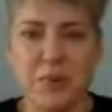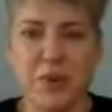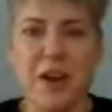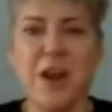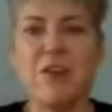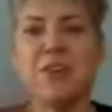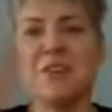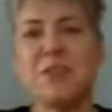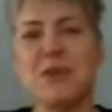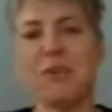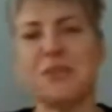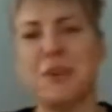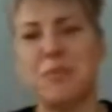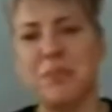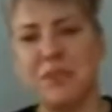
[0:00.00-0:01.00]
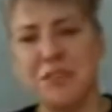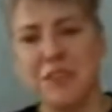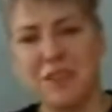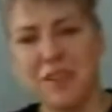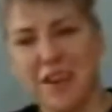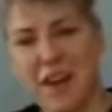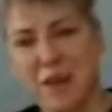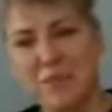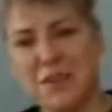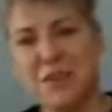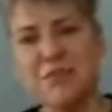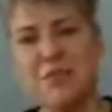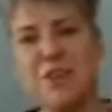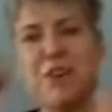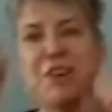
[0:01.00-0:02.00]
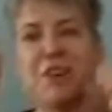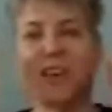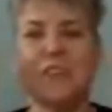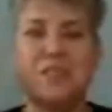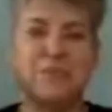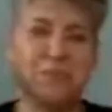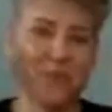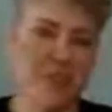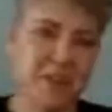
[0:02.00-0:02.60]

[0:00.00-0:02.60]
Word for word: put aerosols up into the atmosphere and